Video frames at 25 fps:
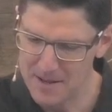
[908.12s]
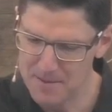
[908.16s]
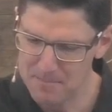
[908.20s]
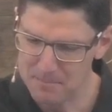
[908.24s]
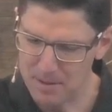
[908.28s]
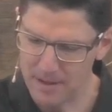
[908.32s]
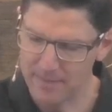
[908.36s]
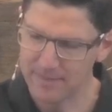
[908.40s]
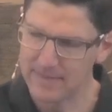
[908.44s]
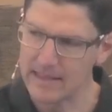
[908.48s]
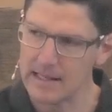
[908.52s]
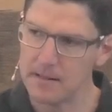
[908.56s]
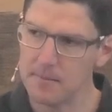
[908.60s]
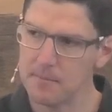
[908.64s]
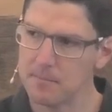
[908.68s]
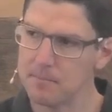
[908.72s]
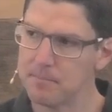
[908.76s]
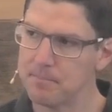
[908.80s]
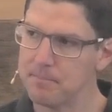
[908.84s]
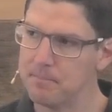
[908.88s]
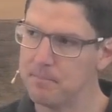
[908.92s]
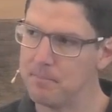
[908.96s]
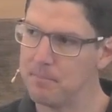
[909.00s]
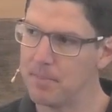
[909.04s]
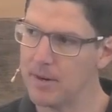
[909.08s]
But, there,
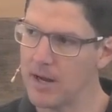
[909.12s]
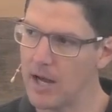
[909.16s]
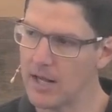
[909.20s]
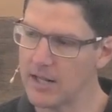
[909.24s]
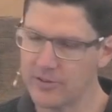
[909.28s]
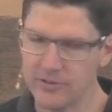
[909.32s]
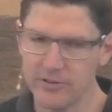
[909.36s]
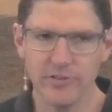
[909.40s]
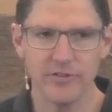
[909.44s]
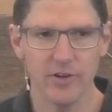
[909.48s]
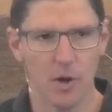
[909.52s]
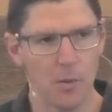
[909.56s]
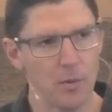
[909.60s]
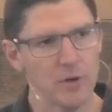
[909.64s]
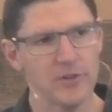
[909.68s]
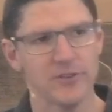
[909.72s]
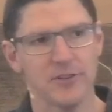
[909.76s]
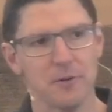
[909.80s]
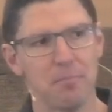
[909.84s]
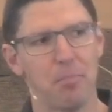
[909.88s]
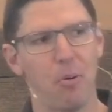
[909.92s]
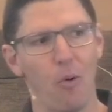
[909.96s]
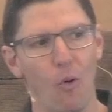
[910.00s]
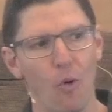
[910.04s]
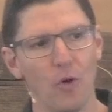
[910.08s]
but I just I want us
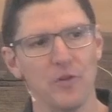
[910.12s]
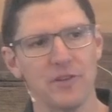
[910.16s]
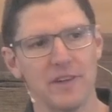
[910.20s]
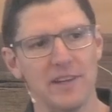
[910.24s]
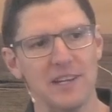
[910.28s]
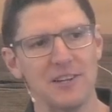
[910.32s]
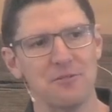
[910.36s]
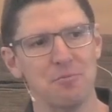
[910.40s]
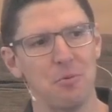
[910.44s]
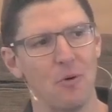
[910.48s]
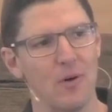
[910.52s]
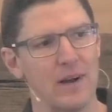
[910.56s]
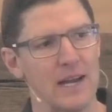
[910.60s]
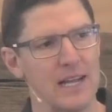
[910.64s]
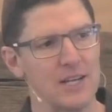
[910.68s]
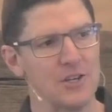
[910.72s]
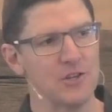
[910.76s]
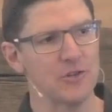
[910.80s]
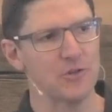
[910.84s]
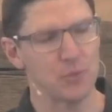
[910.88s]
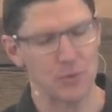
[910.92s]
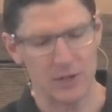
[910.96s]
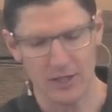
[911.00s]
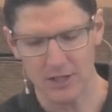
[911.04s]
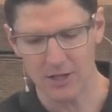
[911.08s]
to pause at this point and
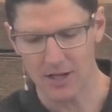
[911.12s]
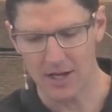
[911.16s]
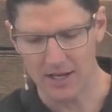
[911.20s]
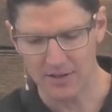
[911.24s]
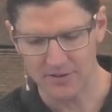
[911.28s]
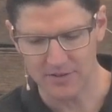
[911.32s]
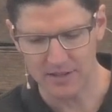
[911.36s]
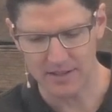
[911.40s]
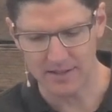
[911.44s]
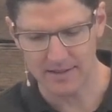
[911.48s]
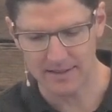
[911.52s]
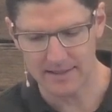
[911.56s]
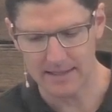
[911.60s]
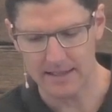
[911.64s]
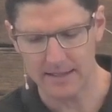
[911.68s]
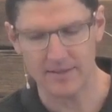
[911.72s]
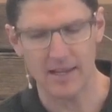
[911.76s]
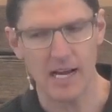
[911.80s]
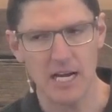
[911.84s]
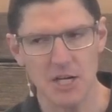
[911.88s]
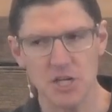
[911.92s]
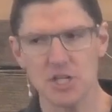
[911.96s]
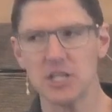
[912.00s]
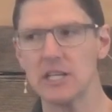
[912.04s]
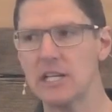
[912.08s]
just realize that there's
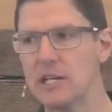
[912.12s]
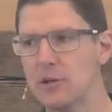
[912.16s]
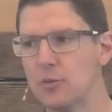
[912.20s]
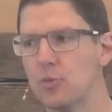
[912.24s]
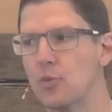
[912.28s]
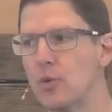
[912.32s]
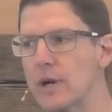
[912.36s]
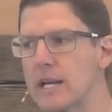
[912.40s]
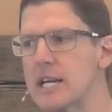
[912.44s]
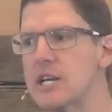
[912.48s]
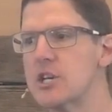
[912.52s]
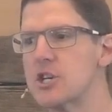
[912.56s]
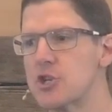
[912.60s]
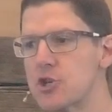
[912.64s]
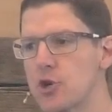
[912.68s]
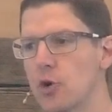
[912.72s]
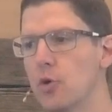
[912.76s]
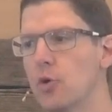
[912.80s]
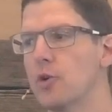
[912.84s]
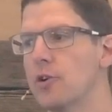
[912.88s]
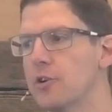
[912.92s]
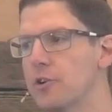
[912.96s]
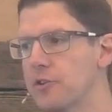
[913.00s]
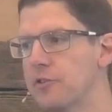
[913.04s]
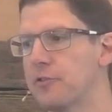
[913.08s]
actually
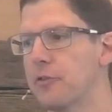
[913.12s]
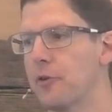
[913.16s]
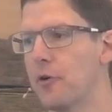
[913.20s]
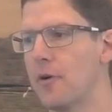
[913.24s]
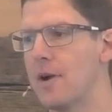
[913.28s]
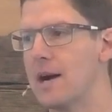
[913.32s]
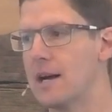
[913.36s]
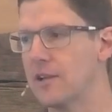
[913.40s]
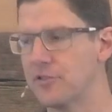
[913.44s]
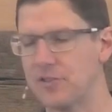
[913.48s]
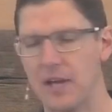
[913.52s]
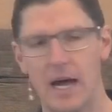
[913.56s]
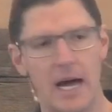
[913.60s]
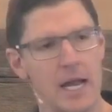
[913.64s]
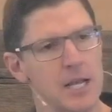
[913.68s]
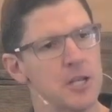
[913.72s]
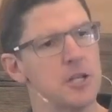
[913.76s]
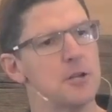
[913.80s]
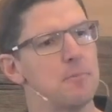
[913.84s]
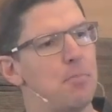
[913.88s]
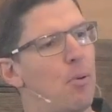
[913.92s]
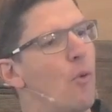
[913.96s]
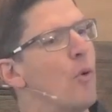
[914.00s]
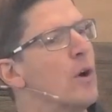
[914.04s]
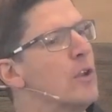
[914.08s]
reassurance for us
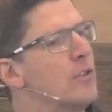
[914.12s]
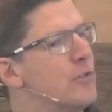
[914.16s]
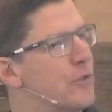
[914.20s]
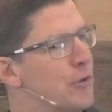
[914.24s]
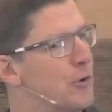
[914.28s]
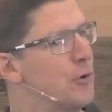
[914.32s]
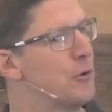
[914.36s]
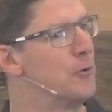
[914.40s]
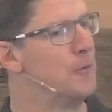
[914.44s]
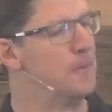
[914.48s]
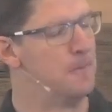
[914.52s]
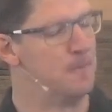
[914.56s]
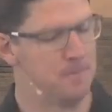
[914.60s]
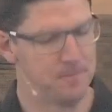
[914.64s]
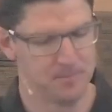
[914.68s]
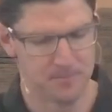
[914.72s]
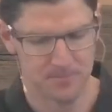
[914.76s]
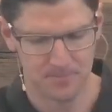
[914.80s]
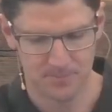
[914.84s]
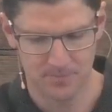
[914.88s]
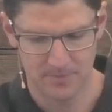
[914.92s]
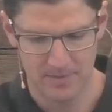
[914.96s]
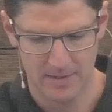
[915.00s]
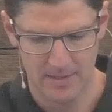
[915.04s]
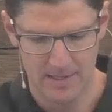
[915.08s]
under point two.
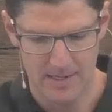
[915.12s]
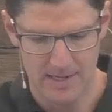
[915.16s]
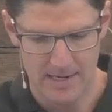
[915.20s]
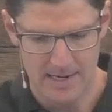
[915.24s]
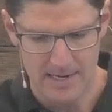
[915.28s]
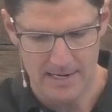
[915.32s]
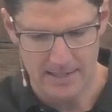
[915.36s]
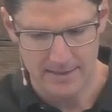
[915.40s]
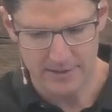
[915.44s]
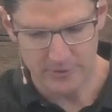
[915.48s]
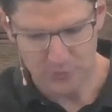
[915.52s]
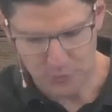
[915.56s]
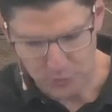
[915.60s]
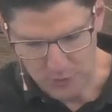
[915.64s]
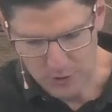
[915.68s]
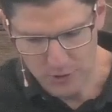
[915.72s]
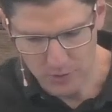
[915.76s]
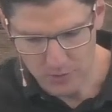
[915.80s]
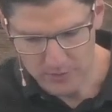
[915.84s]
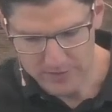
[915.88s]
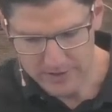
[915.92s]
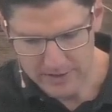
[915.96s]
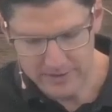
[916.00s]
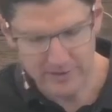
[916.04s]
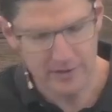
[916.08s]
There's,
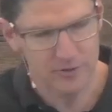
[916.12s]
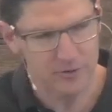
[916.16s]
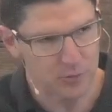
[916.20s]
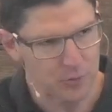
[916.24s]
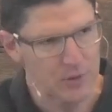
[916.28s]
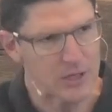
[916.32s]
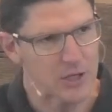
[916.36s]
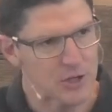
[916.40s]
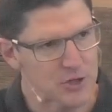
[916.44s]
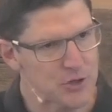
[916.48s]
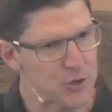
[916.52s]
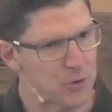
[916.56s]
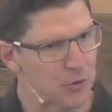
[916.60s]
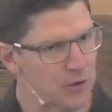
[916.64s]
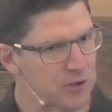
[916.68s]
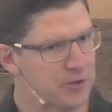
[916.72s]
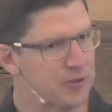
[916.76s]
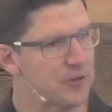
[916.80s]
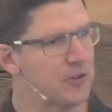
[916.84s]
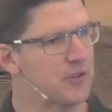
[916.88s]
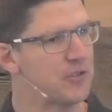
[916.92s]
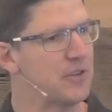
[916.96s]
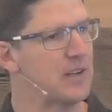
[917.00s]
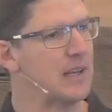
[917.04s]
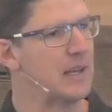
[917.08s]
real, there's reassurance
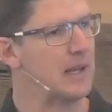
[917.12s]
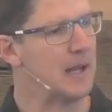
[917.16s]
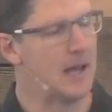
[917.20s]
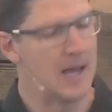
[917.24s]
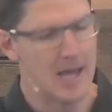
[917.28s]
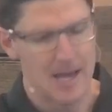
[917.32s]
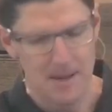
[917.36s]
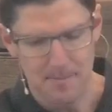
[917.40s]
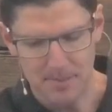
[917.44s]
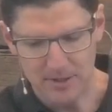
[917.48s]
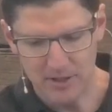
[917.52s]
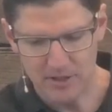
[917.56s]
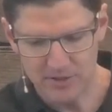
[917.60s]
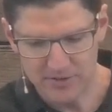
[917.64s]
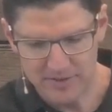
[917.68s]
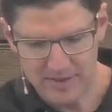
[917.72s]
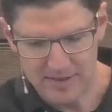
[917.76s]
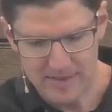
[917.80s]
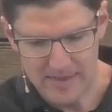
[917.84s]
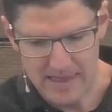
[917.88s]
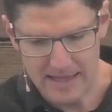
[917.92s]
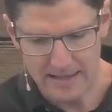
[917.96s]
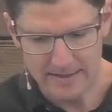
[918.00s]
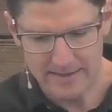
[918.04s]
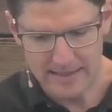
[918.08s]
for us here because
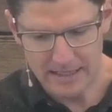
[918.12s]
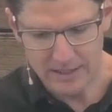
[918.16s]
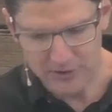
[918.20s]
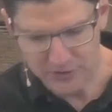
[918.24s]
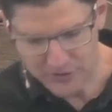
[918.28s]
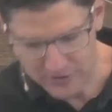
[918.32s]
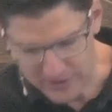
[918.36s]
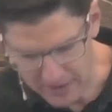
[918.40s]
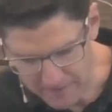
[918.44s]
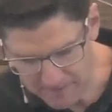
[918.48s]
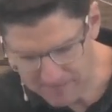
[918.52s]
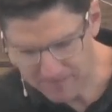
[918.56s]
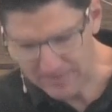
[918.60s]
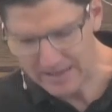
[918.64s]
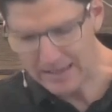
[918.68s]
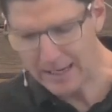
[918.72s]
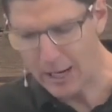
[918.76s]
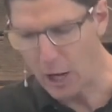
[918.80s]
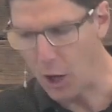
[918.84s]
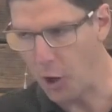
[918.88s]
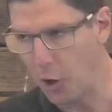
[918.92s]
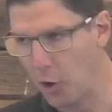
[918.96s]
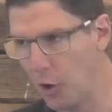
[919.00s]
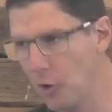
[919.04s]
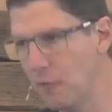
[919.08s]
there, there's something
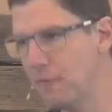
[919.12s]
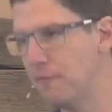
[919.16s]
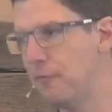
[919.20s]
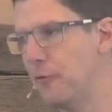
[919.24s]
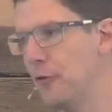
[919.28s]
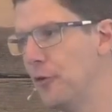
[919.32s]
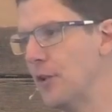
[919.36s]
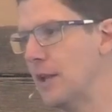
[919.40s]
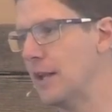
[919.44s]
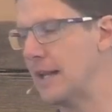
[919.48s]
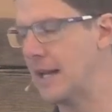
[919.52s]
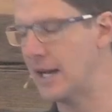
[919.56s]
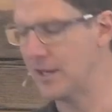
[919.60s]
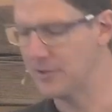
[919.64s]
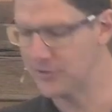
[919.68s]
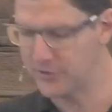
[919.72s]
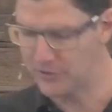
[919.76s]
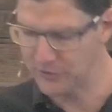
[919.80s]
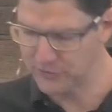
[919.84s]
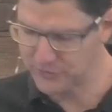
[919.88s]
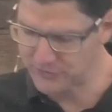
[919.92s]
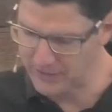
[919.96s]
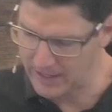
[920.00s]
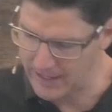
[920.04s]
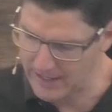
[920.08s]
helpful in
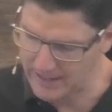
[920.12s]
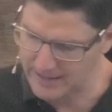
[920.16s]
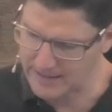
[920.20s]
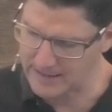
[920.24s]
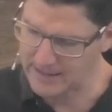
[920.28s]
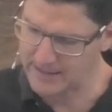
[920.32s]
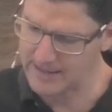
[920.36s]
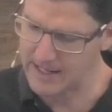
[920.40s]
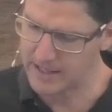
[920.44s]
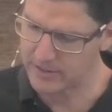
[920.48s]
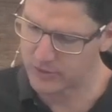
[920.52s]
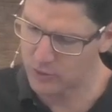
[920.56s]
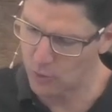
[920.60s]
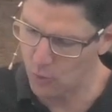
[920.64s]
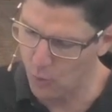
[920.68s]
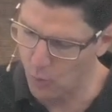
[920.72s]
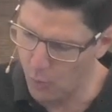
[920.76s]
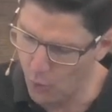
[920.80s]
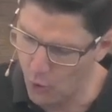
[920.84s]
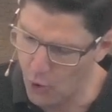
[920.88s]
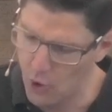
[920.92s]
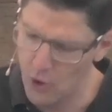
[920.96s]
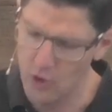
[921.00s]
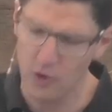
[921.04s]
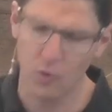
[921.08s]
understanding that the
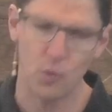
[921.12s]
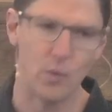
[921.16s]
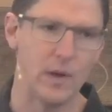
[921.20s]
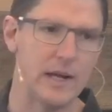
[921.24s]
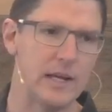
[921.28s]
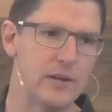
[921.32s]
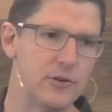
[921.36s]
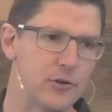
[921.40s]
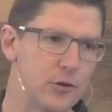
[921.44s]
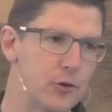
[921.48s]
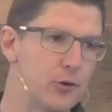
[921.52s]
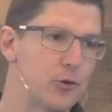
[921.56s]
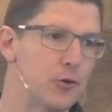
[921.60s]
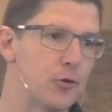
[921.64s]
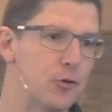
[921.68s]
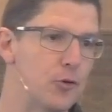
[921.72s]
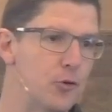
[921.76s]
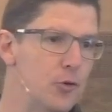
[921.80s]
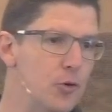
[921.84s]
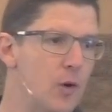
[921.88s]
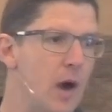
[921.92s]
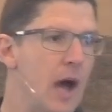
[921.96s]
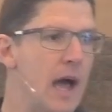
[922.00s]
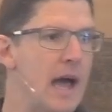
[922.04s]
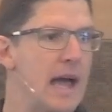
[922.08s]
work we
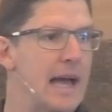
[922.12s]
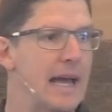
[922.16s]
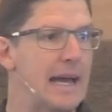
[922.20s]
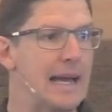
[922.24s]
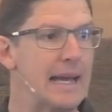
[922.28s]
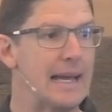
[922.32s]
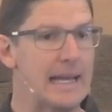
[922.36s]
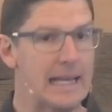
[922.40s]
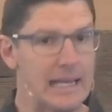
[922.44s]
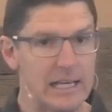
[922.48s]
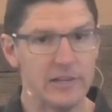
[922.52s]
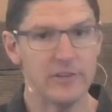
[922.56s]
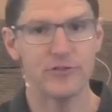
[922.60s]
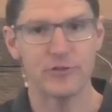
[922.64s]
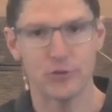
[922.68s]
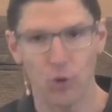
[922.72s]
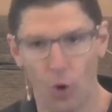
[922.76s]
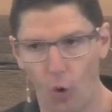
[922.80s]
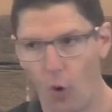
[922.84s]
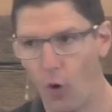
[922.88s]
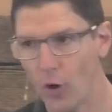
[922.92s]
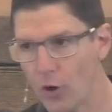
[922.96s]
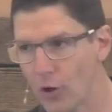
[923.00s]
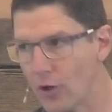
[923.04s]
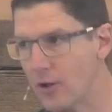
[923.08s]
do is
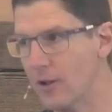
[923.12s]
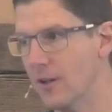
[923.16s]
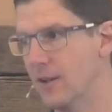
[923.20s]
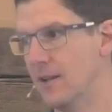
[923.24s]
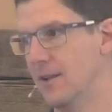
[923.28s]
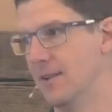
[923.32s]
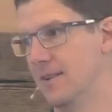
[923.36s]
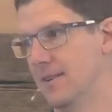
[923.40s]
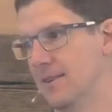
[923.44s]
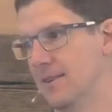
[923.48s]
toil.